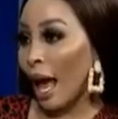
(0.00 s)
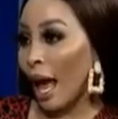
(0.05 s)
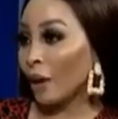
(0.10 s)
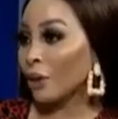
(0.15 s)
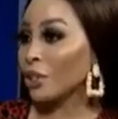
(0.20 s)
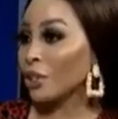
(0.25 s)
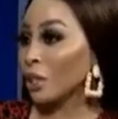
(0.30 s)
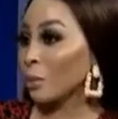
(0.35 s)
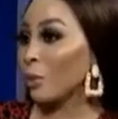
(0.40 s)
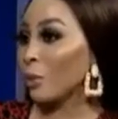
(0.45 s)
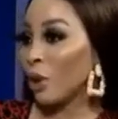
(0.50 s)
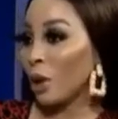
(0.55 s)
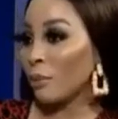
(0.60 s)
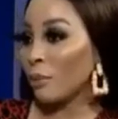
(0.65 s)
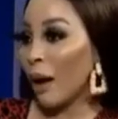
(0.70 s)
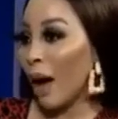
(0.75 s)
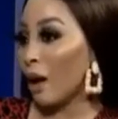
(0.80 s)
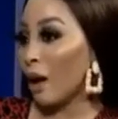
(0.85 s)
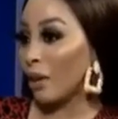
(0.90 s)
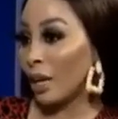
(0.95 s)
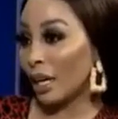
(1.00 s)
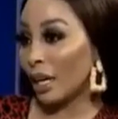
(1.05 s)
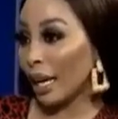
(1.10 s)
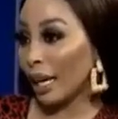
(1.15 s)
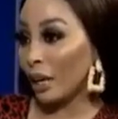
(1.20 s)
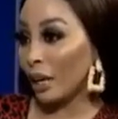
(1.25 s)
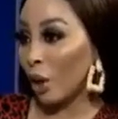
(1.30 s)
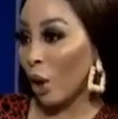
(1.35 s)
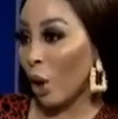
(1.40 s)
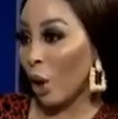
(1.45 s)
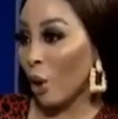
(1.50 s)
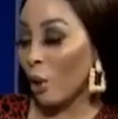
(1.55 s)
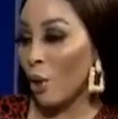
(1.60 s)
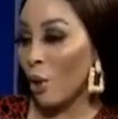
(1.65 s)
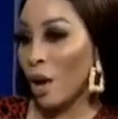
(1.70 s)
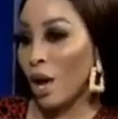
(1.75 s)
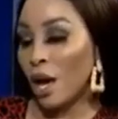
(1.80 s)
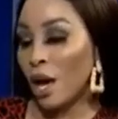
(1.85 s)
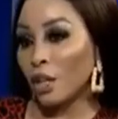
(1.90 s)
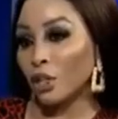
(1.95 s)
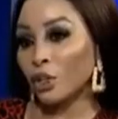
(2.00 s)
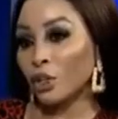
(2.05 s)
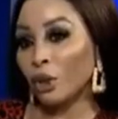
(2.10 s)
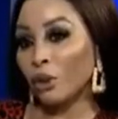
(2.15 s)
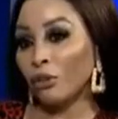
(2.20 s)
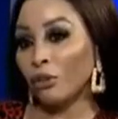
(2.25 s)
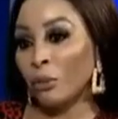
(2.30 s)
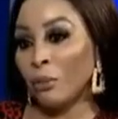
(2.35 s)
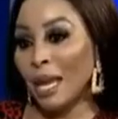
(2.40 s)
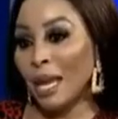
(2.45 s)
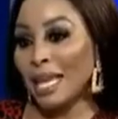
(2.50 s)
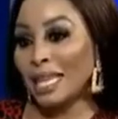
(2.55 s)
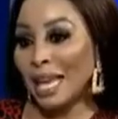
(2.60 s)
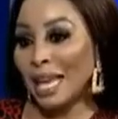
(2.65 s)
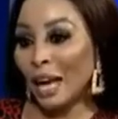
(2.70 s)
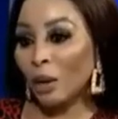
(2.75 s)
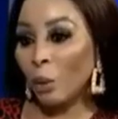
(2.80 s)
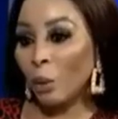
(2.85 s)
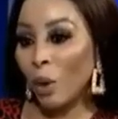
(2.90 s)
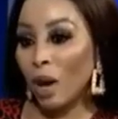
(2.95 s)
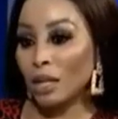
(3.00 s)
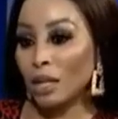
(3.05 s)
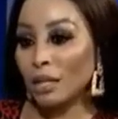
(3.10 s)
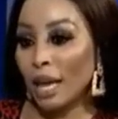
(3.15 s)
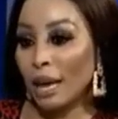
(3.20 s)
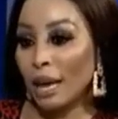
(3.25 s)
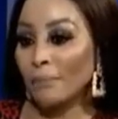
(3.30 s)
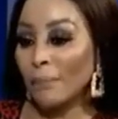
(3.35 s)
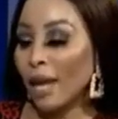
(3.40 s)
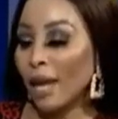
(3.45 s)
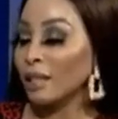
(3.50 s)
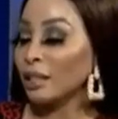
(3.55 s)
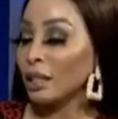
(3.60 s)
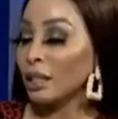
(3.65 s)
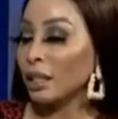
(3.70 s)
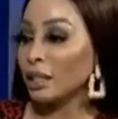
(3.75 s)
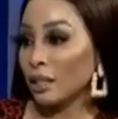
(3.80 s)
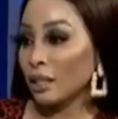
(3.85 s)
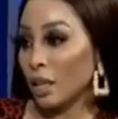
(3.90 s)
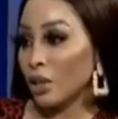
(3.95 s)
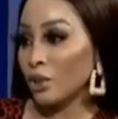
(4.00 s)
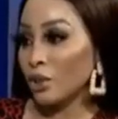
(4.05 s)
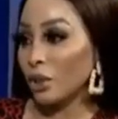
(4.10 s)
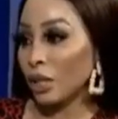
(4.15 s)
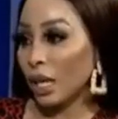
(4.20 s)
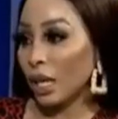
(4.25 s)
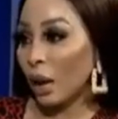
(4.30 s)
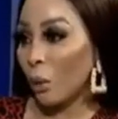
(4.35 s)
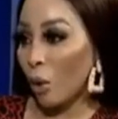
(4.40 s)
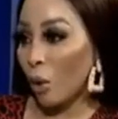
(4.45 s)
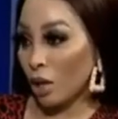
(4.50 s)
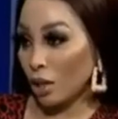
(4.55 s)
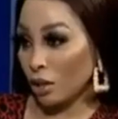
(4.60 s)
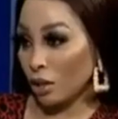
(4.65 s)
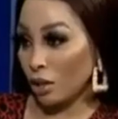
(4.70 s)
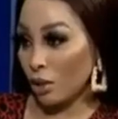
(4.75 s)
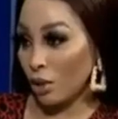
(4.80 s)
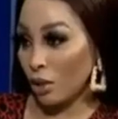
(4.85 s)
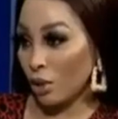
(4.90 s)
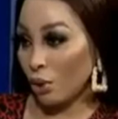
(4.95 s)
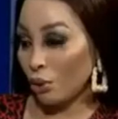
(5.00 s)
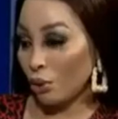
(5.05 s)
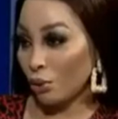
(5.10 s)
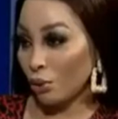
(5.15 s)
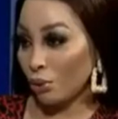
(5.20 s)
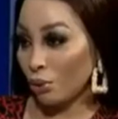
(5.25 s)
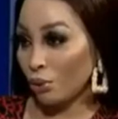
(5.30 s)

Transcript: I could just put on powder and I can go. So for me, that was a maintenance issue that I wanted to do.